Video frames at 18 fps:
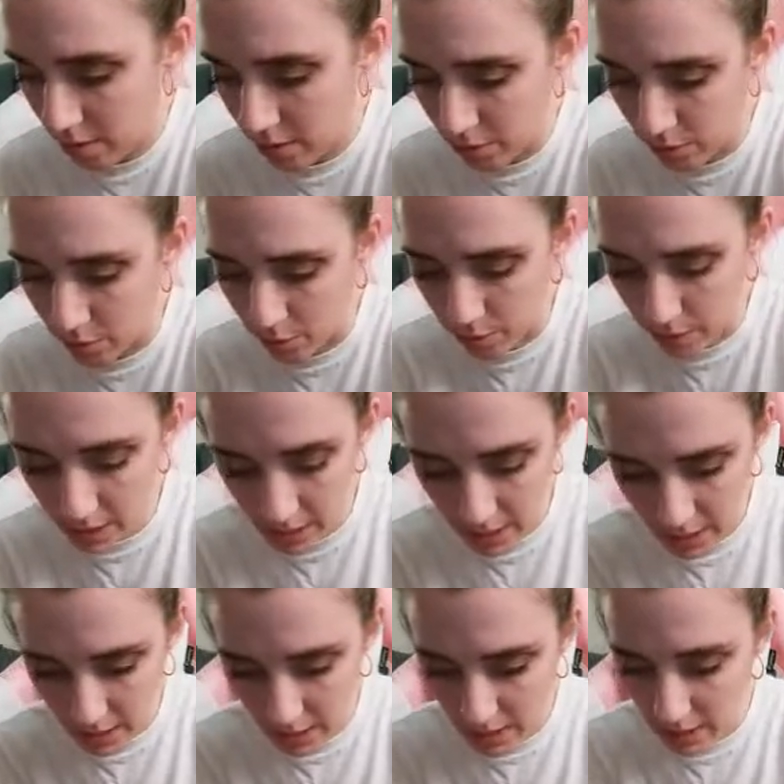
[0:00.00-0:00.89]

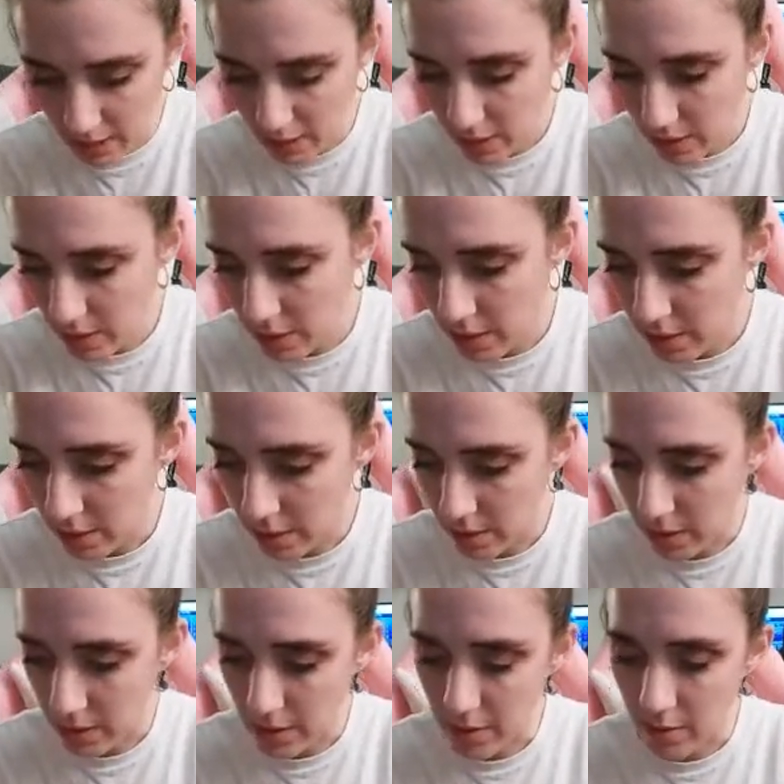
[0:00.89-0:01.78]
Great.
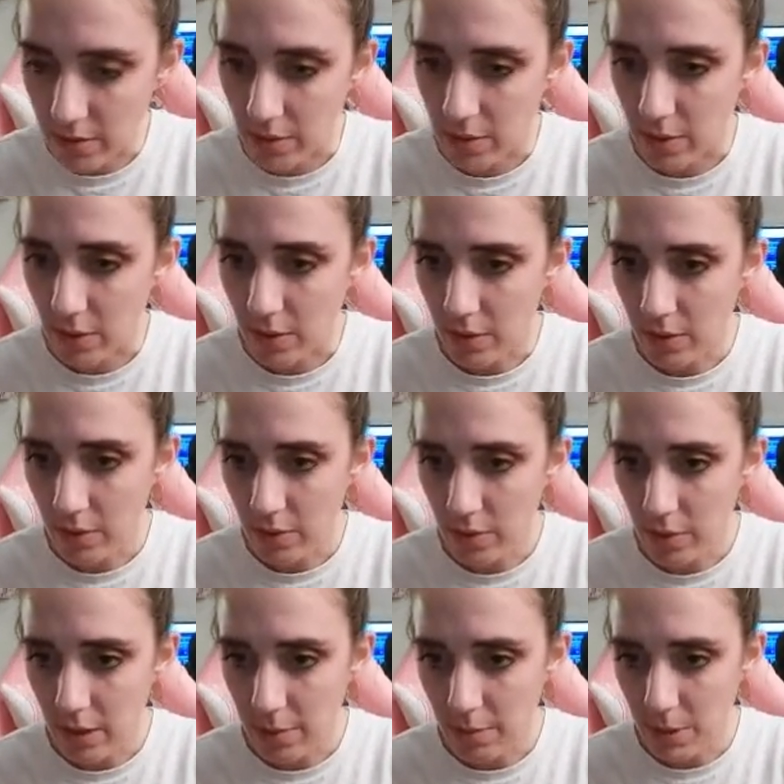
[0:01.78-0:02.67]
Yarn
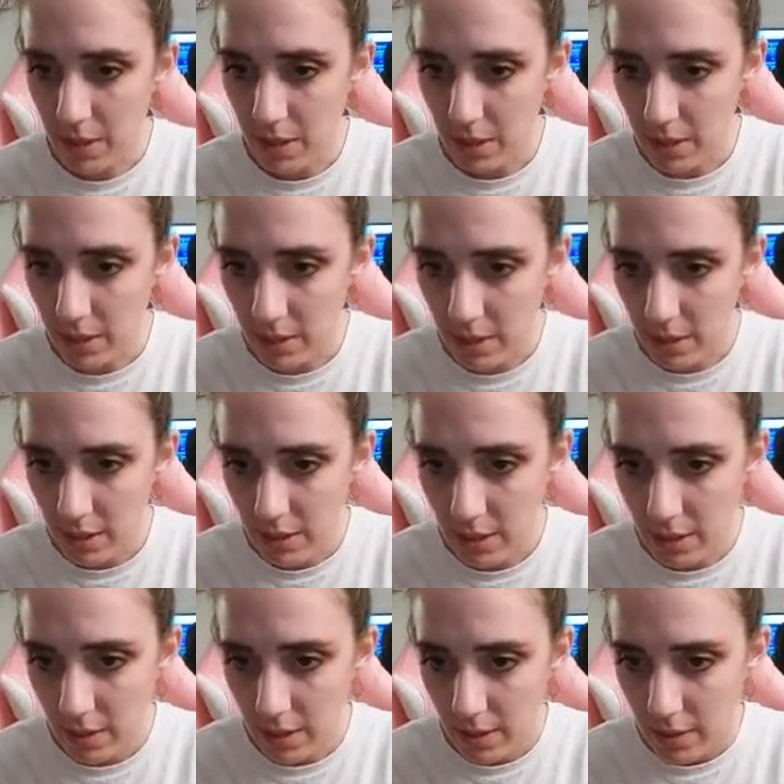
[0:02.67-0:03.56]
scraps out of here.
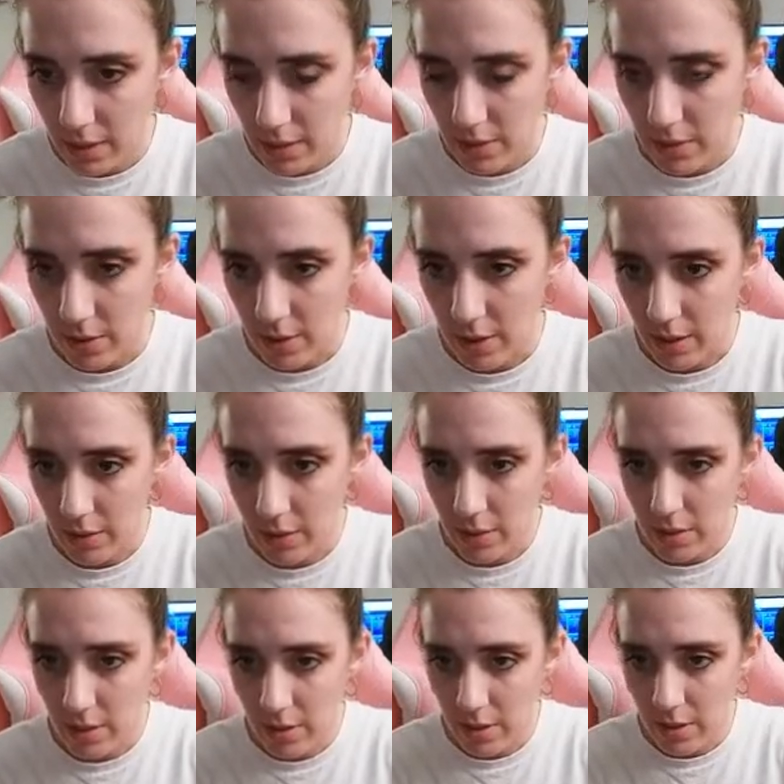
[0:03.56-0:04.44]
So
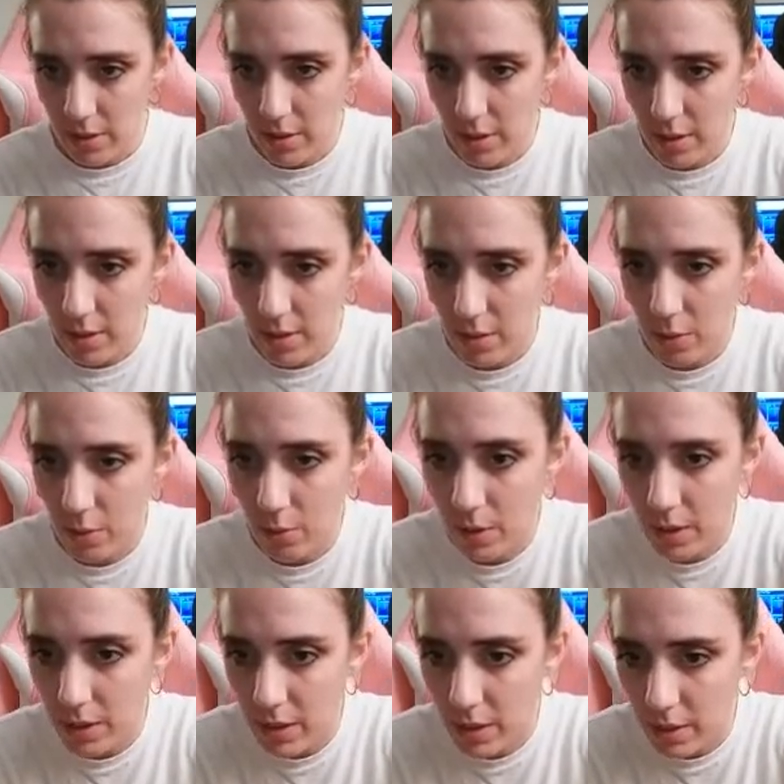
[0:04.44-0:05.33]
there's
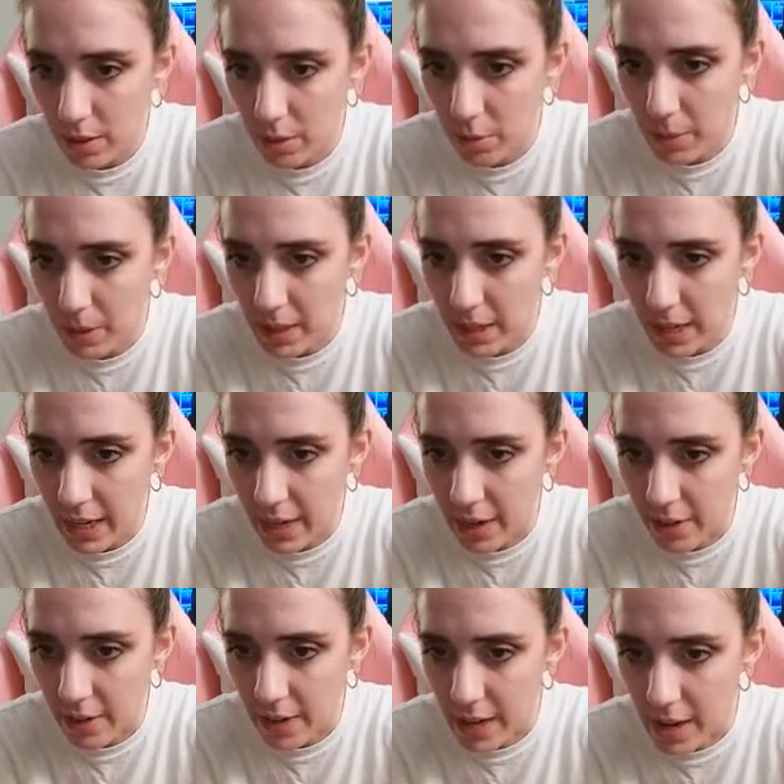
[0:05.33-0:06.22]
with the little bit of
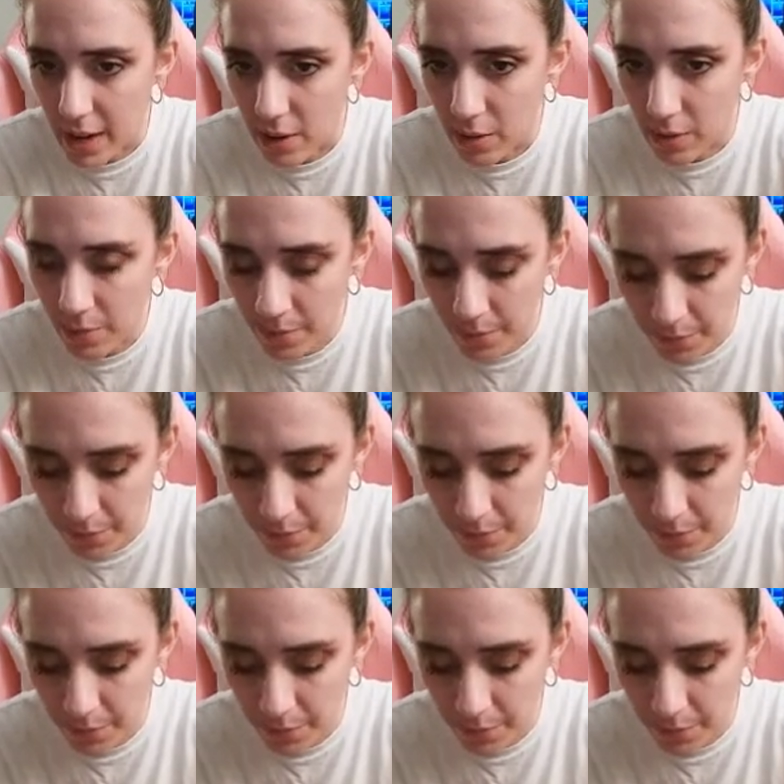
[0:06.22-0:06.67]
hair now.